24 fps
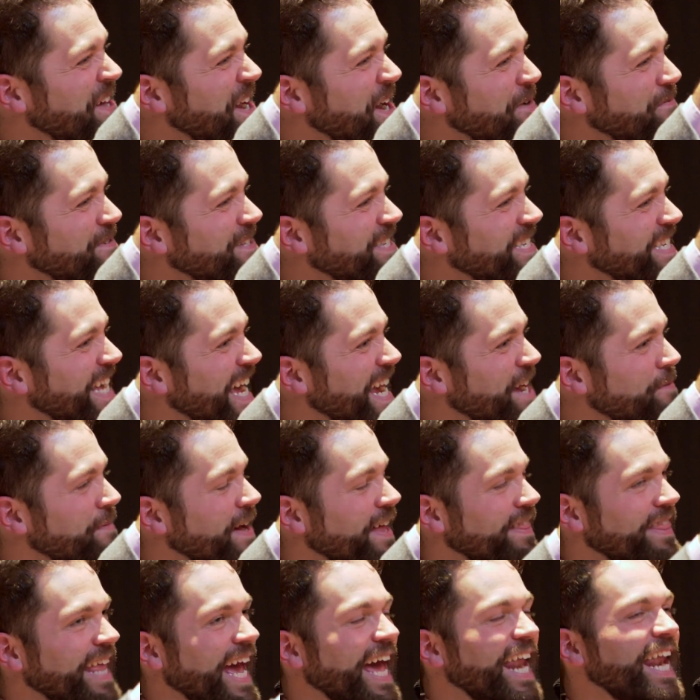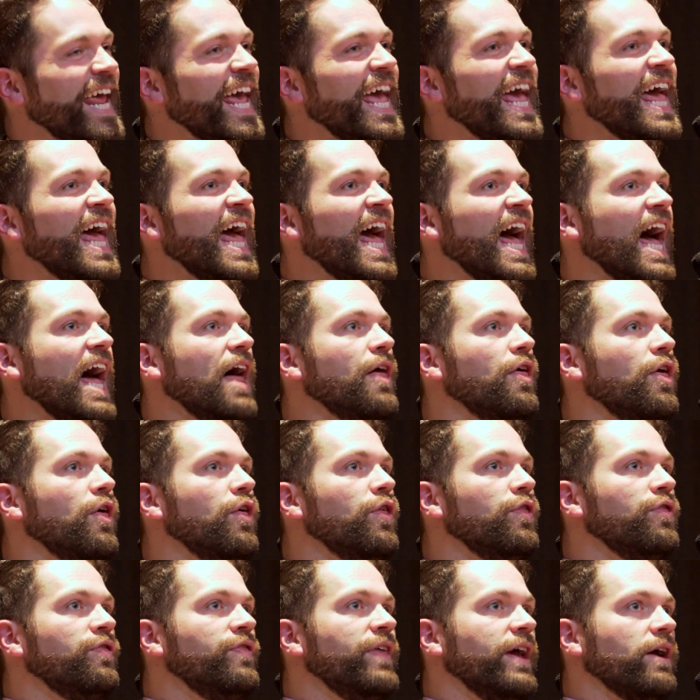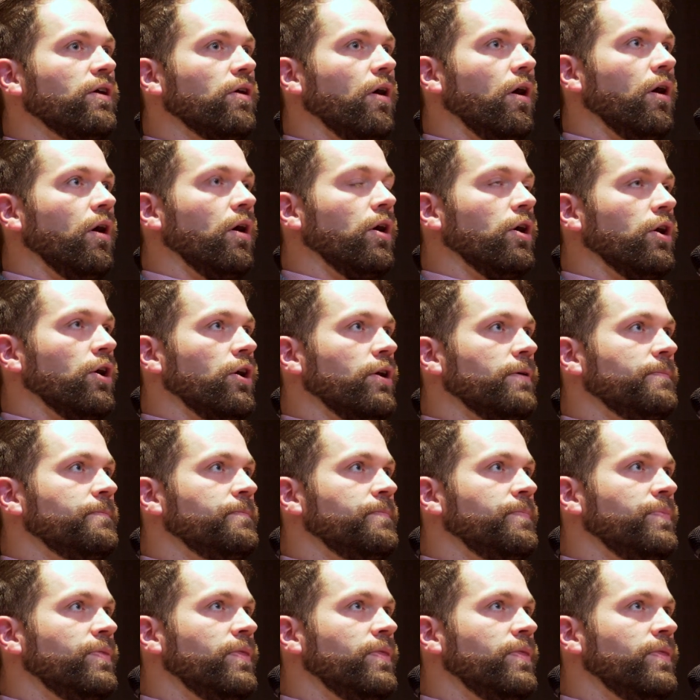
that I would say about that. There are,